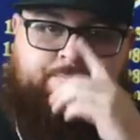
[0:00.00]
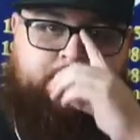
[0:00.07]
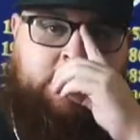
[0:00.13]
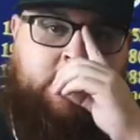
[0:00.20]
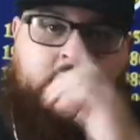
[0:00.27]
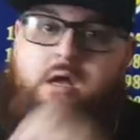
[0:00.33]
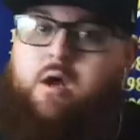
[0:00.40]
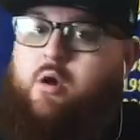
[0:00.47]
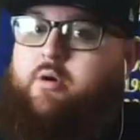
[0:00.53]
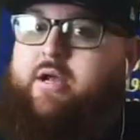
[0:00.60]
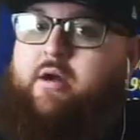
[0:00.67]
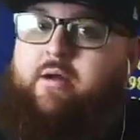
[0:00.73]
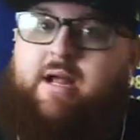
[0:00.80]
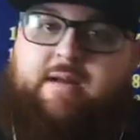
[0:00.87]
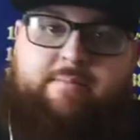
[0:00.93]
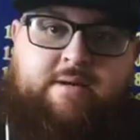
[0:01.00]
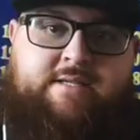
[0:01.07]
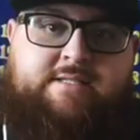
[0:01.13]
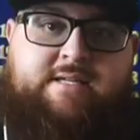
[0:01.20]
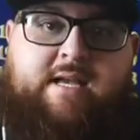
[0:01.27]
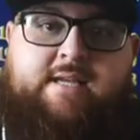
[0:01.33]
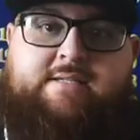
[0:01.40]
I don't care anybody
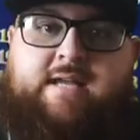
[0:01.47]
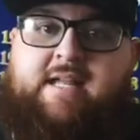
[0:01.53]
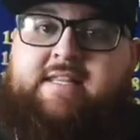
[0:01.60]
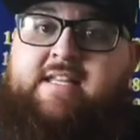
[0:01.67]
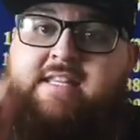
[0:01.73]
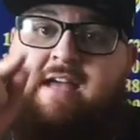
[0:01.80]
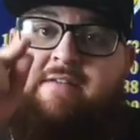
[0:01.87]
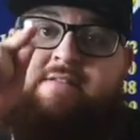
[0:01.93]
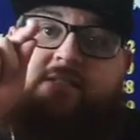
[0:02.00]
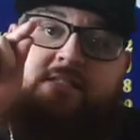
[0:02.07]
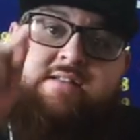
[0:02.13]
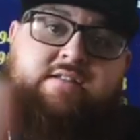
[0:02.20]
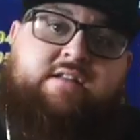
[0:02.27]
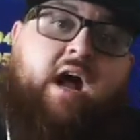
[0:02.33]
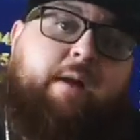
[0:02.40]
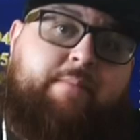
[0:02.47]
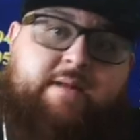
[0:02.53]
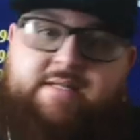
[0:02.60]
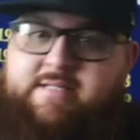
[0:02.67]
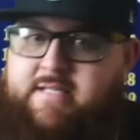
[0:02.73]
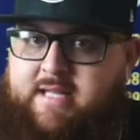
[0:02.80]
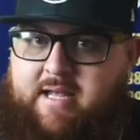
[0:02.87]
says. Anthony Davis is
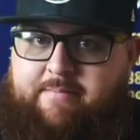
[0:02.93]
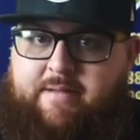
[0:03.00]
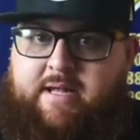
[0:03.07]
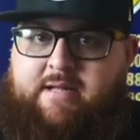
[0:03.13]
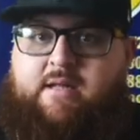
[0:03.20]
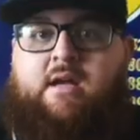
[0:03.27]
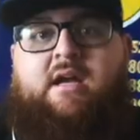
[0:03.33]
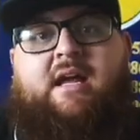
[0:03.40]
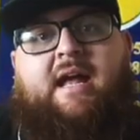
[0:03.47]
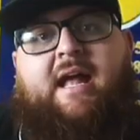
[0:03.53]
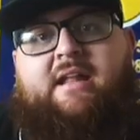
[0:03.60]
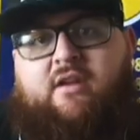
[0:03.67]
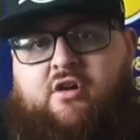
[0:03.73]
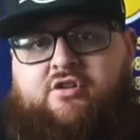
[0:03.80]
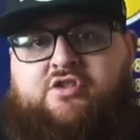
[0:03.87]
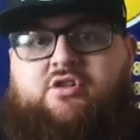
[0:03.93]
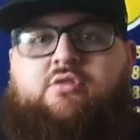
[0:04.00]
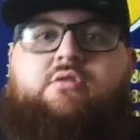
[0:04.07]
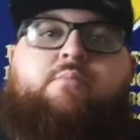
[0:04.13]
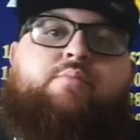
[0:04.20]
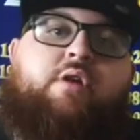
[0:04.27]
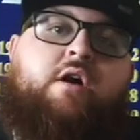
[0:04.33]
dominant tonight, man. And also,
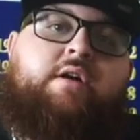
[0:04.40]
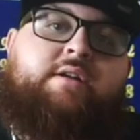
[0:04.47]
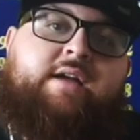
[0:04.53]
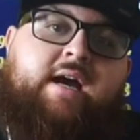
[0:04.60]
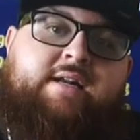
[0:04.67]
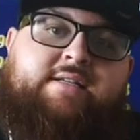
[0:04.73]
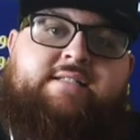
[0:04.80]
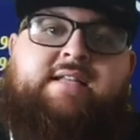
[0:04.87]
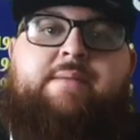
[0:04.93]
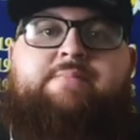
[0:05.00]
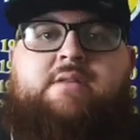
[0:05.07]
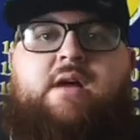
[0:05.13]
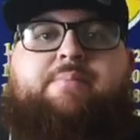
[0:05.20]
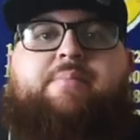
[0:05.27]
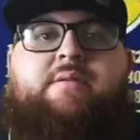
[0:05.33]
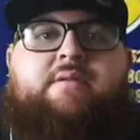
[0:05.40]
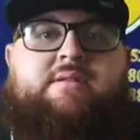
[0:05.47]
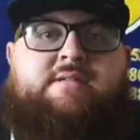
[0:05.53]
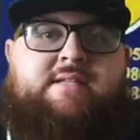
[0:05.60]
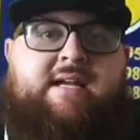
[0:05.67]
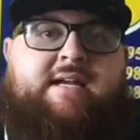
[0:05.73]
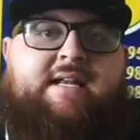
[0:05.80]
LeBron kind of stepped up in the
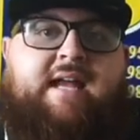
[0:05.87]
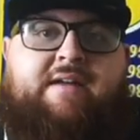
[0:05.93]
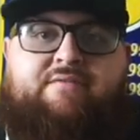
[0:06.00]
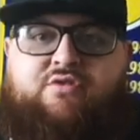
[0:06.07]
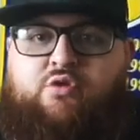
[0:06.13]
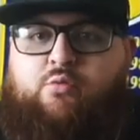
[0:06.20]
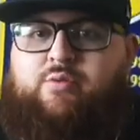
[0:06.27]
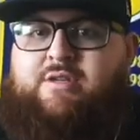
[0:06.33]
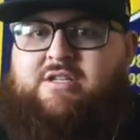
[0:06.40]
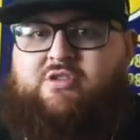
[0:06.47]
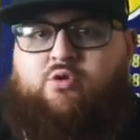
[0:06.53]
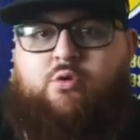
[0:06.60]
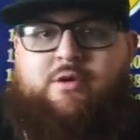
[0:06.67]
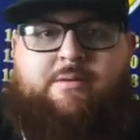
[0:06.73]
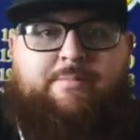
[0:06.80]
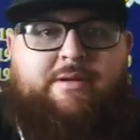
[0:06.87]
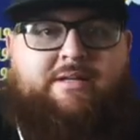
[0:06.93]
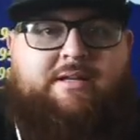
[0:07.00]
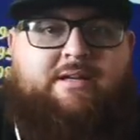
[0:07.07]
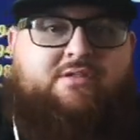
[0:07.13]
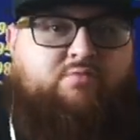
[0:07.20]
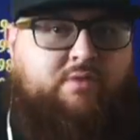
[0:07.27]
second half, too, with his scoring
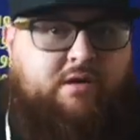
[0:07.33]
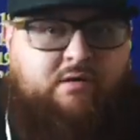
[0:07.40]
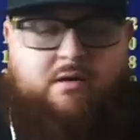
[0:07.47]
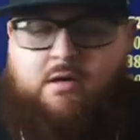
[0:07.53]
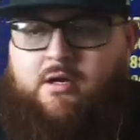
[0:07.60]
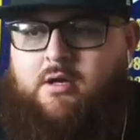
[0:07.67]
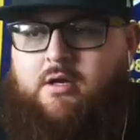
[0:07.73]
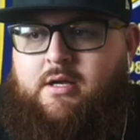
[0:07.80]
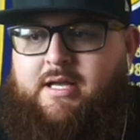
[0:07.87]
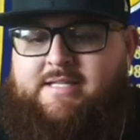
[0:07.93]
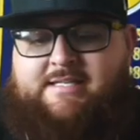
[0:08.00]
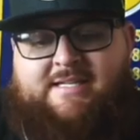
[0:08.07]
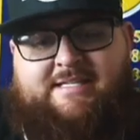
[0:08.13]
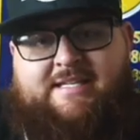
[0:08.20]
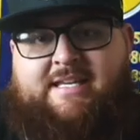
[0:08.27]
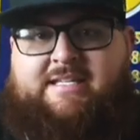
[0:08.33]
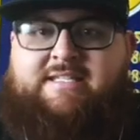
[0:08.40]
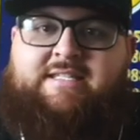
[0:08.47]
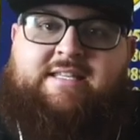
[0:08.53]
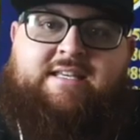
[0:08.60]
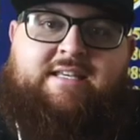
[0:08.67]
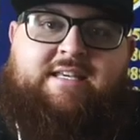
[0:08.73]
ability as well. His assist,
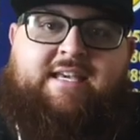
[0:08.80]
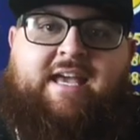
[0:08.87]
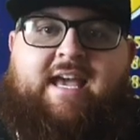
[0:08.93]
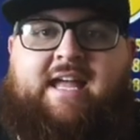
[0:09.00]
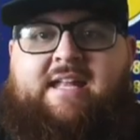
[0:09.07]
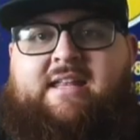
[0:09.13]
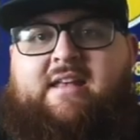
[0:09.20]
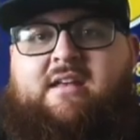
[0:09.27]
he had